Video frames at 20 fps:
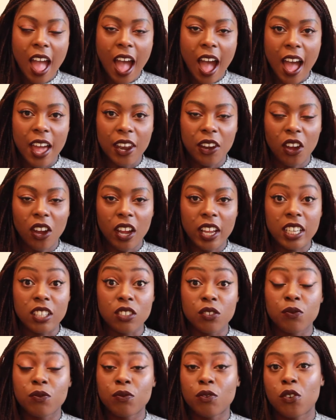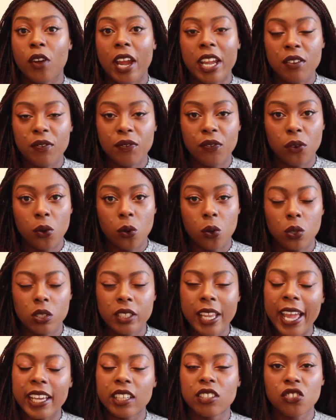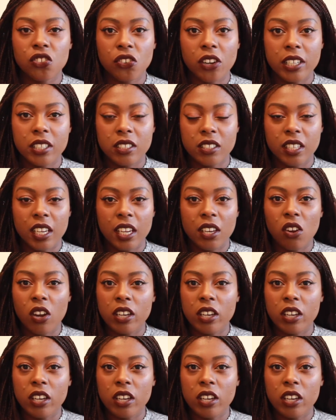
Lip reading: and it's great for texturized skin.